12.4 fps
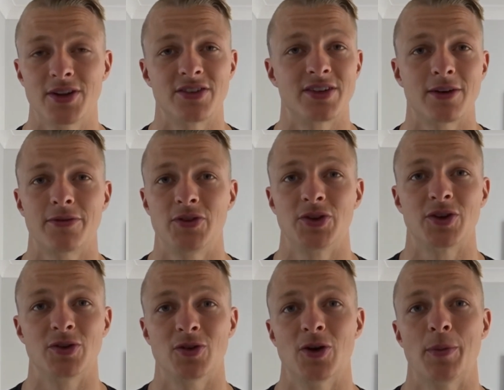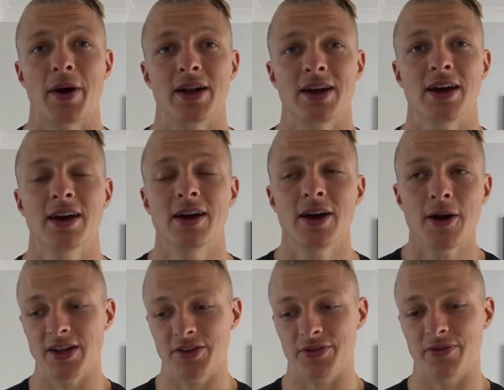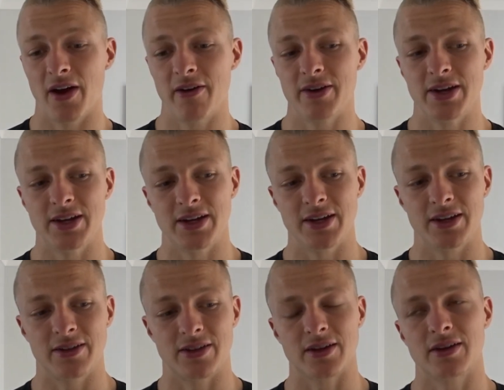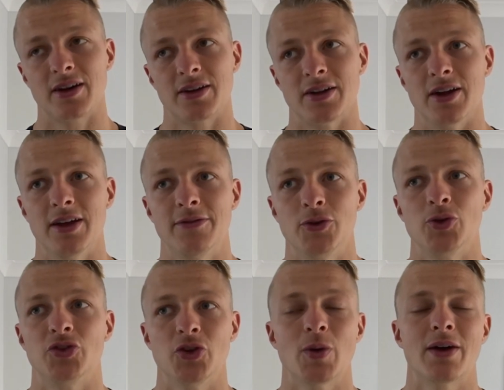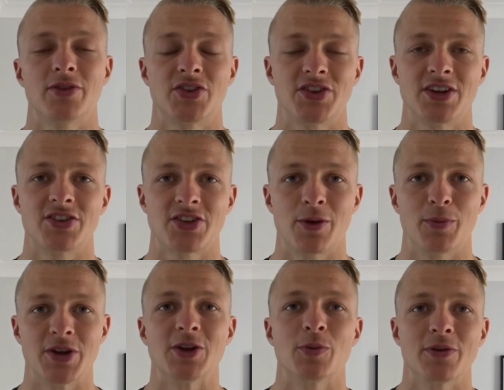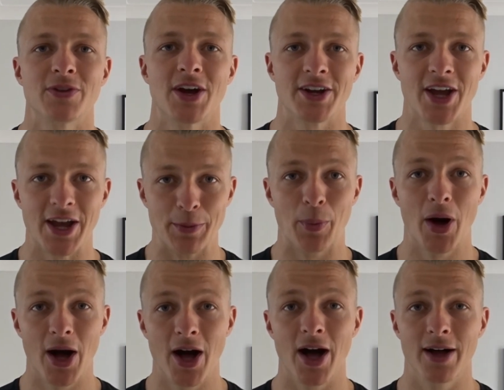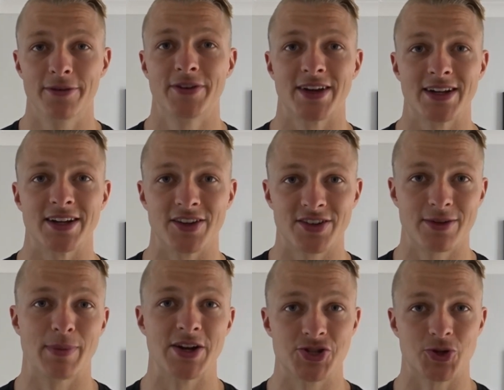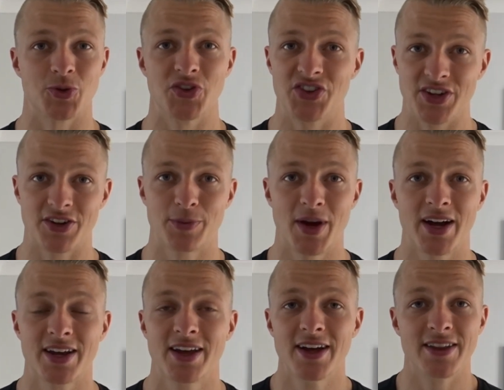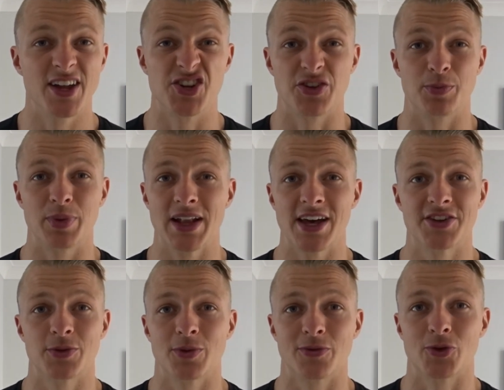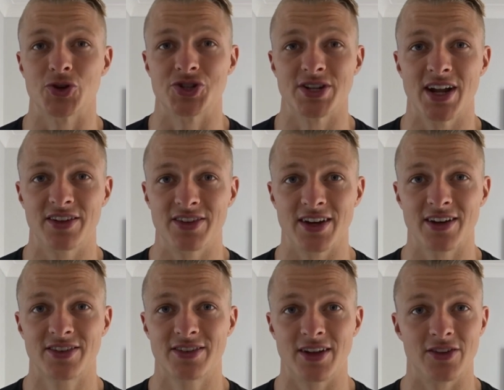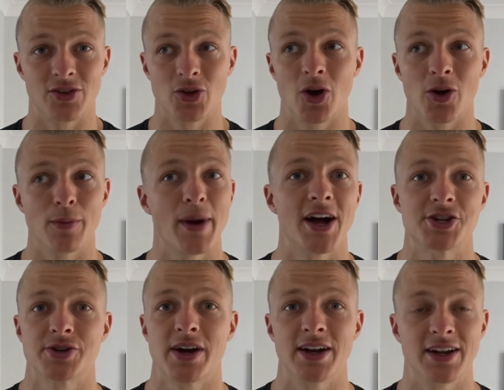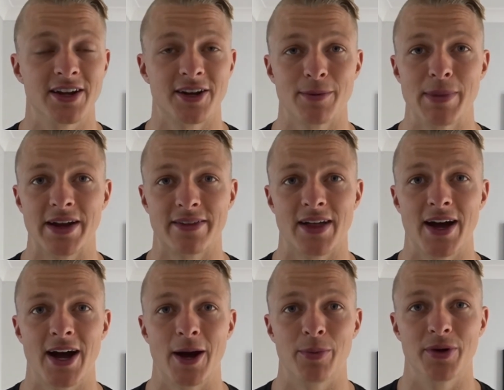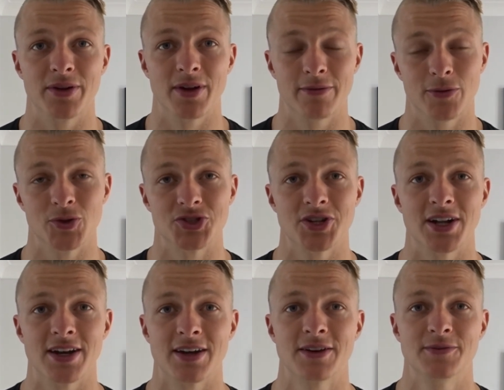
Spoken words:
There's nothing you can do about it. It's very, I don't know, if you do ever see somebody with like a perfectly symmetrical six-pack, they're just blessed with good genetics. There's no amount of training that can make that happen, unfortunately.